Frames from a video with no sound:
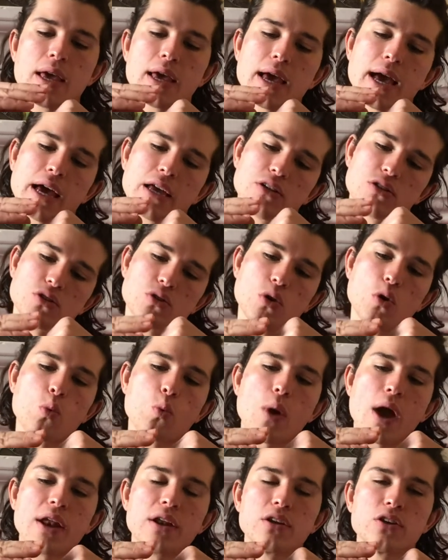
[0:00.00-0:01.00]
And
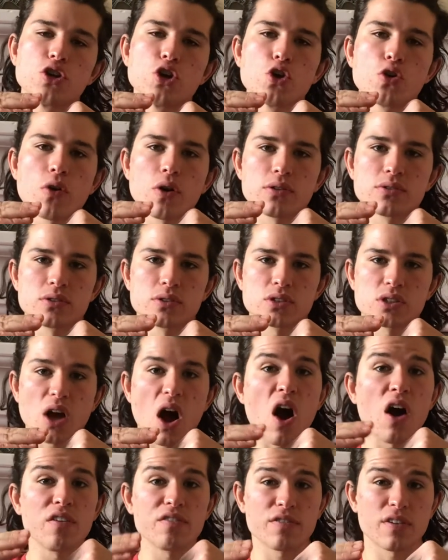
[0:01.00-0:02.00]
when neurons
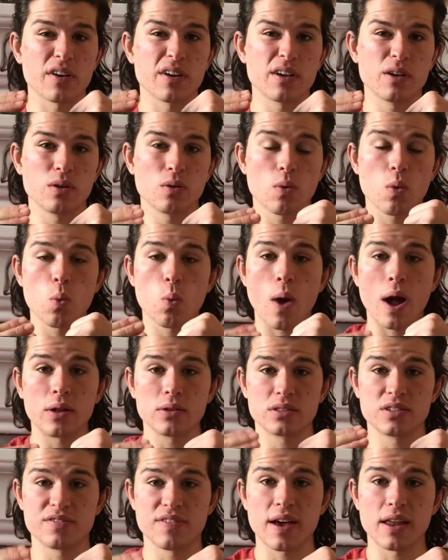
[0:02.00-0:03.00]
aren't very well
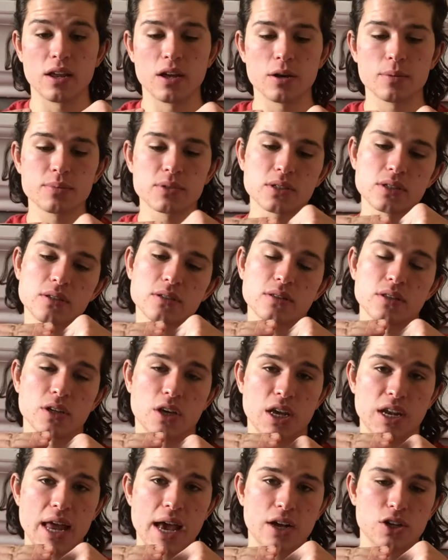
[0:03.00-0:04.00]
developed, the
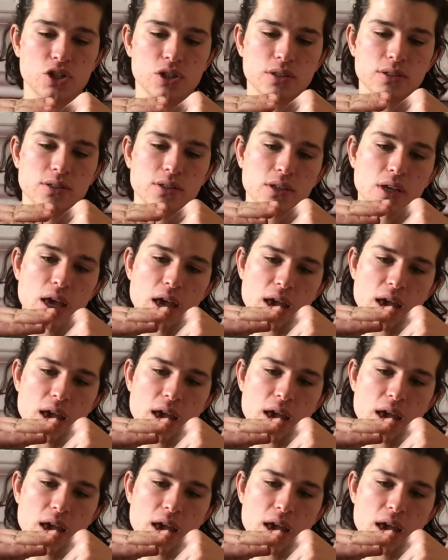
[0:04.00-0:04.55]
connections,